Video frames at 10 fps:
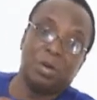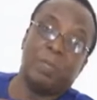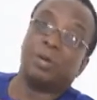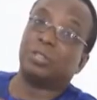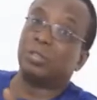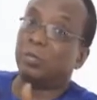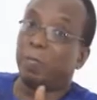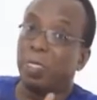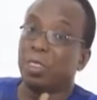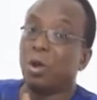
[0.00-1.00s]
but
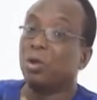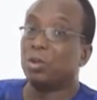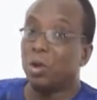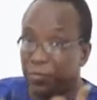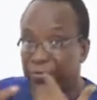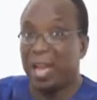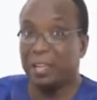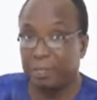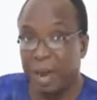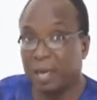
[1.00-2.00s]
don't
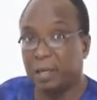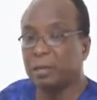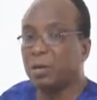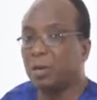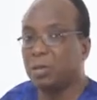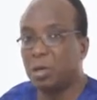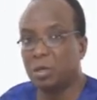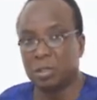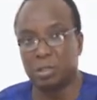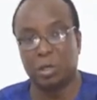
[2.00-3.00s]
fight back.
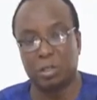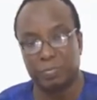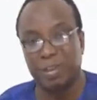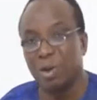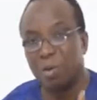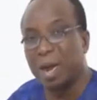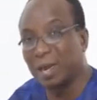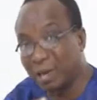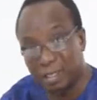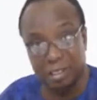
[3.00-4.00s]
Don't become
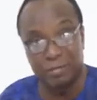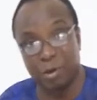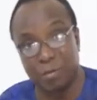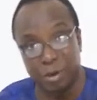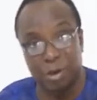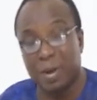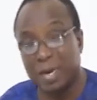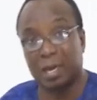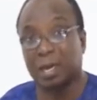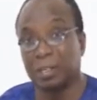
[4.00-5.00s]
aggressive or become an
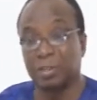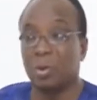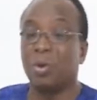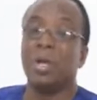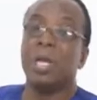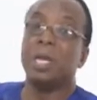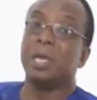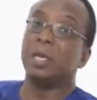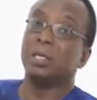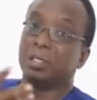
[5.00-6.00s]
aggressor
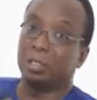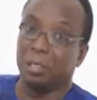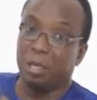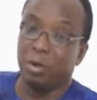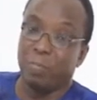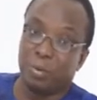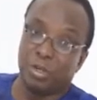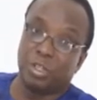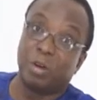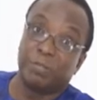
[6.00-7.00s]
against a
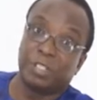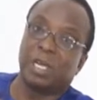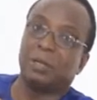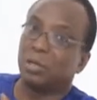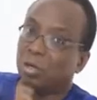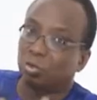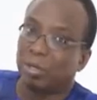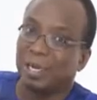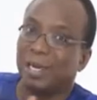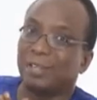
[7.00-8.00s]
police officer. Don't do
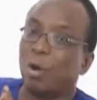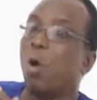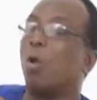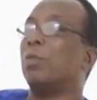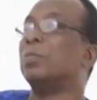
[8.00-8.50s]
that at all,